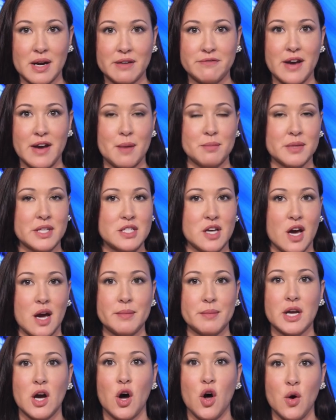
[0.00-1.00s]
My family
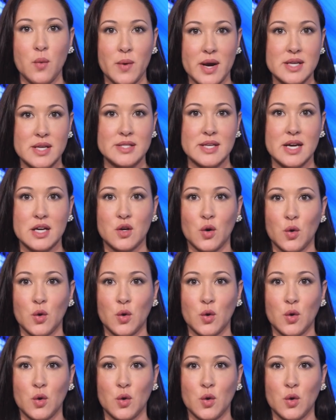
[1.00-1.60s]
taught me always that